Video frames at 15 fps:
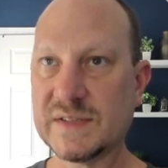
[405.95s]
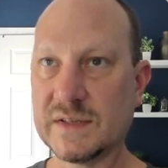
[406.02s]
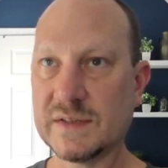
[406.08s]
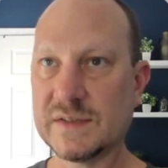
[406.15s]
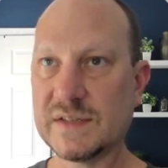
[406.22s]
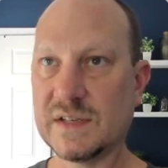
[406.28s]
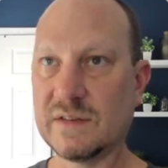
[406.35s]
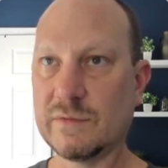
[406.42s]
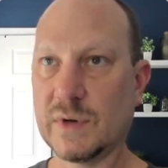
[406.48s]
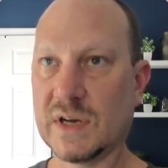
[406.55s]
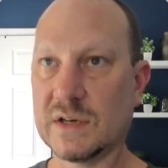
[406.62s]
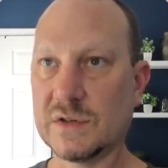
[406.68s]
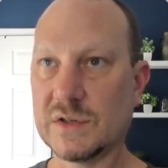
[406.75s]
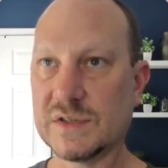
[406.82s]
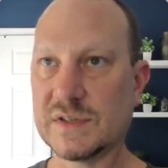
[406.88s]
and see if we
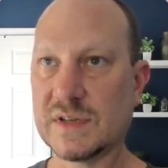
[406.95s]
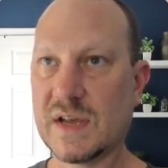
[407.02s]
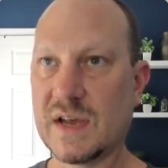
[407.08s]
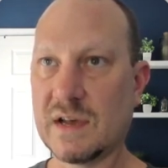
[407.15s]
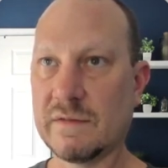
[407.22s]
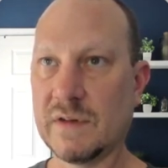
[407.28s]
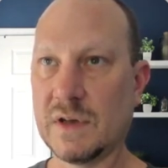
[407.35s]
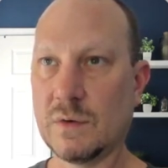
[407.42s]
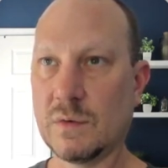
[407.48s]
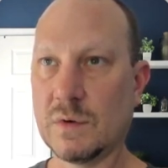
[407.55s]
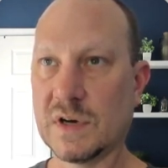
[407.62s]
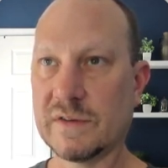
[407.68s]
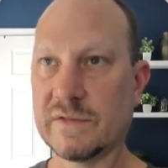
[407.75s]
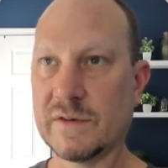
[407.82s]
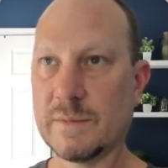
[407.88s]
can just have it
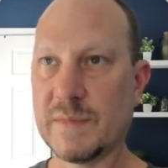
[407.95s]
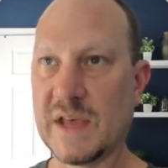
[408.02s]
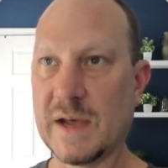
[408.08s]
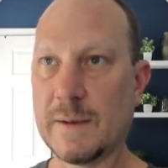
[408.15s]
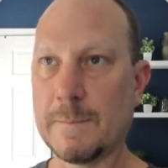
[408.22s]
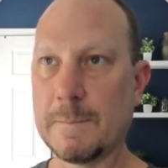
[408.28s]
work from that.